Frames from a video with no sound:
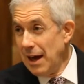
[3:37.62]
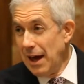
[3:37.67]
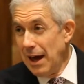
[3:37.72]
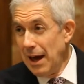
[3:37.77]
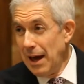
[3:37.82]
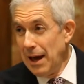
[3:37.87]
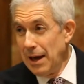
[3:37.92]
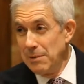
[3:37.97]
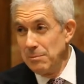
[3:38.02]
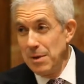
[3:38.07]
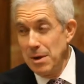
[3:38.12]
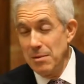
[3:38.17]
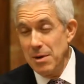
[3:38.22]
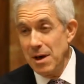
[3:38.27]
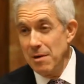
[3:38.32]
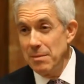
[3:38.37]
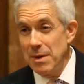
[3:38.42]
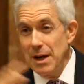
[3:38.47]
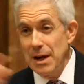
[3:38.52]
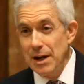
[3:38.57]
and maybe
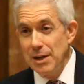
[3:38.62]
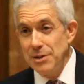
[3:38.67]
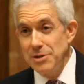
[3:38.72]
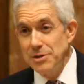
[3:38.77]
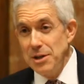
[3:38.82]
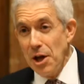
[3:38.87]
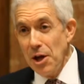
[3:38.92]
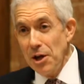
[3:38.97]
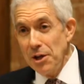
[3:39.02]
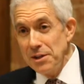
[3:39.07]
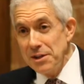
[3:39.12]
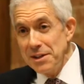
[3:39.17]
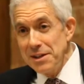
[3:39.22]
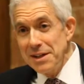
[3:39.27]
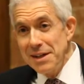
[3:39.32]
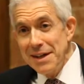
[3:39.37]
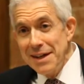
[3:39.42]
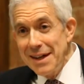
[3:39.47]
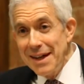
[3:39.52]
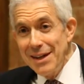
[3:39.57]
I've been an adult
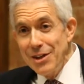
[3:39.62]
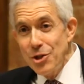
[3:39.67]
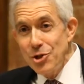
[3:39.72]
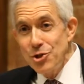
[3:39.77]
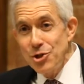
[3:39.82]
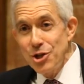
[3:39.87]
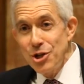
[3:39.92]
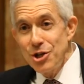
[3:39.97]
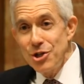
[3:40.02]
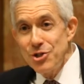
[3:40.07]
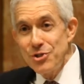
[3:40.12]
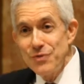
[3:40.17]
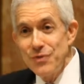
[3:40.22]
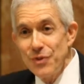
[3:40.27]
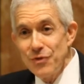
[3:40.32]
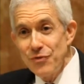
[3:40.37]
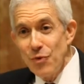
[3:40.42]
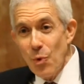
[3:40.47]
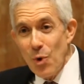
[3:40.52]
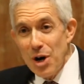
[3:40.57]
in the church
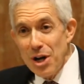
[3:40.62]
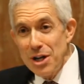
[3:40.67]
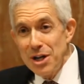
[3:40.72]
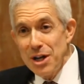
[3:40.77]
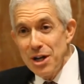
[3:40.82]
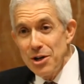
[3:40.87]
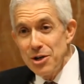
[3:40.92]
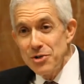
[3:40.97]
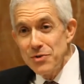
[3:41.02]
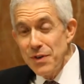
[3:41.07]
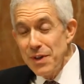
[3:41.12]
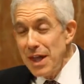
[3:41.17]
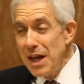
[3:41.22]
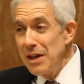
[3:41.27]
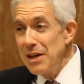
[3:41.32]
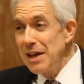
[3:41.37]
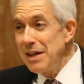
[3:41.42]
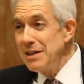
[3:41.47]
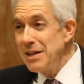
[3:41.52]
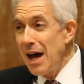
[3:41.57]
for 40 years. For
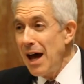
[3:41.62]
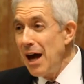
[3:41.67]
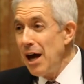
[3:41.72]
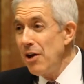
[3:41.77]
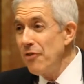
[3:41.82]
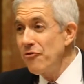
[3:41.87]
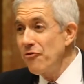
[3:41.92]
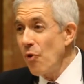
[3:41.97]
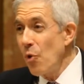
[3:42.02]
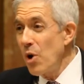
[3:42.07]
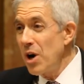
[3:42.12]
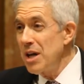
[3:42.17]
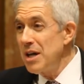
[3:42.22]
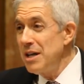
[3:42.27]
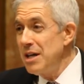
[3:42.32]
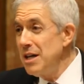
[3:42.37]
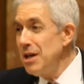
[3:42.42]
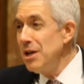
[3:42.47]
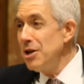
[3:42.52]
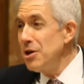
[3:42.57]
that entire 40
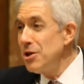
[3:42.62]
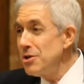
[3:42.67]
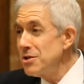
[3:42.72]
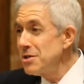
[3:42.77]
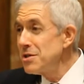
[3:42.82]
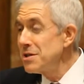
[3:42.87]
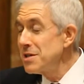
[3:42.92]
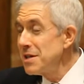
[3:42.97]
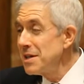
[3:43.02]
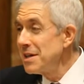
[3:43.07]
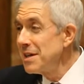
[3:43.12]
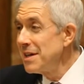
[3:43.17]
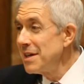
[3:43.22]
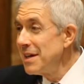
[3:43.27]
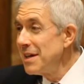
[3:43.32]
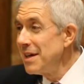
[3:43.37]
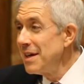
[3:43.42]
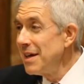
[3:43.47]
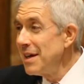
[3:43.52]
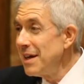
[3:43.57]
years,
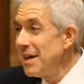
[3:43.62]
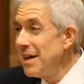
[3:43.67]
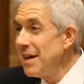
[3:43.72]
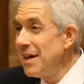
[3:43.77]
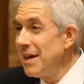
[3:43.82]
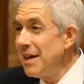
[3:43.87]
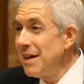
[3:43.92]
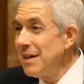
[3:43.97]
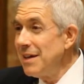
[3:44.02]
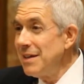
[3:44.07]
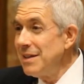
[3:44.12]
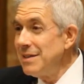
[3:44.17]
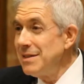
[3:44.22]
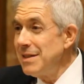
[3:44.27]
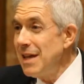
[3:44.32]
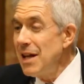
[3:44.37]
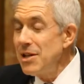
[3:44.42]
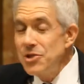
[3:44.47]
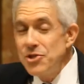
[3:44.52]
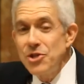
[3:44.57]

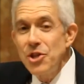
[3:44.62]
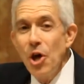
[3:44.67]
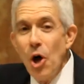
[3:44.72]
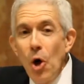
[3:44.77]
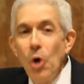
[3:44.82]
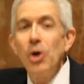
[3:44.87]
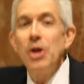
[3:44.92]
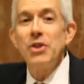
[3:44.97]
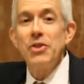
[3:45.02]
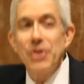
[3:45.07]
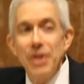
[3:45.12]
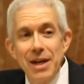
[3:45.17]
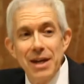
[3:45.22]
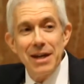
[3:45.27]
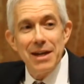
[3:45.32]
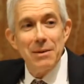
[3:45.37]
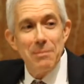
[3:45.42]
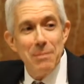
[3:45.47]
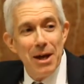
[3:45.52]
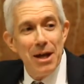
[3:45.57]
that's the only
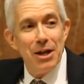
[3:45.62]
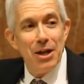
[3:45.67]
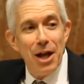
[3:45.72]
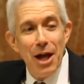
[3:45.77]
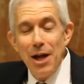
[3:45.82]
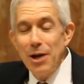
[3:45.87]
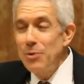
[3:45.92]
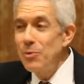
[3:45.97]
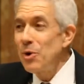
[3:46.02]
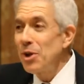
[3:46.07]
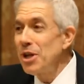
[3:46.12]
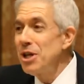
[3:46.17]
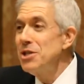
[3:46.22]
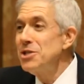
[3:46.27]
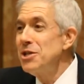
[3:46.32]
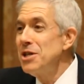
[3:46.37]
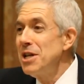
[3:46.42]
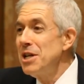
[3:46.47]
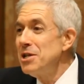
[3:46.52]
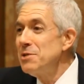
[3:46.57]
thing mainline
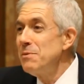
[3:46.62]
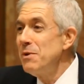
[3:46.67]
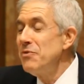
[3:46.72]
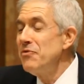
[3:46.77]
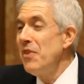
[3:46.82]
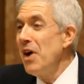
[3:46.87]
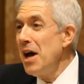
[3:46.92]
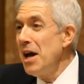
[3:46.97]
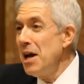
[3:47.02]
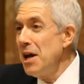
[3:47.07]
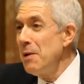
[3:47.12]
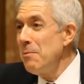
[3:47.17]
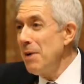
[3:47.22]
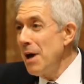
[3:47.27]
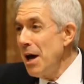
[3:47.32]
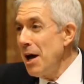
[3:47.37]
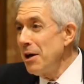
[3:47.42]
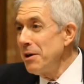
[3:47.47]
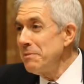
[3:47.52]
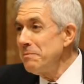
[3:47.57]
religion has been fighting
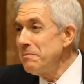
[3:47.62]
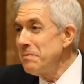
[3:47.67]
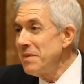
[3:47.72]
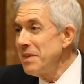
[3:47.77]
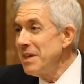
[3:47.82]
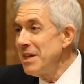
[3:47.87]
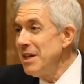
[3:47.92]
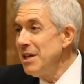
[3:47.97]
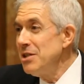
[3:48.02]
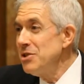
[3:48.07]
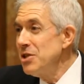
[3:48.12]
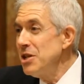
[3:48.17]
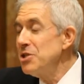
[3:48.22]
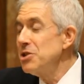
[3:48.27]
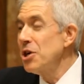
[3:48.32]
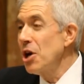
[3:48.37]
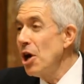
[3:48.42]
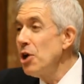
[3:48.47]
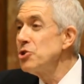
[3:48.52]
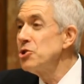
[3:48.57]
about, is
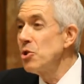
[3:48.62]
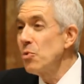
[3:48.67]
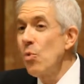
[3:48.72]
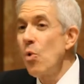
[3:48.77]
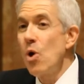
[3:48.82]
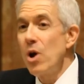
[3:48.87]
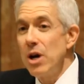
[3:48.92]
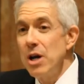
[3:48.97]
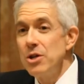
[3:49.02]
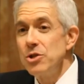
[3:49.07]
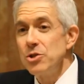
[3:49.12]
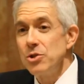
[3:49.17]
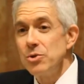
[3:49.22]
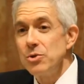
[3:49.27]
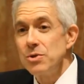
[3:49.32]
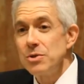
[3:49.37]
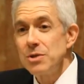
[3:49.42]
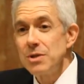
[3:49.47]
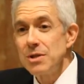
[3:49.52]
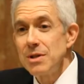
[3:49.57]
these culture war
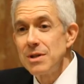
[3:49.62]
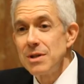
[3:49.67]
issues,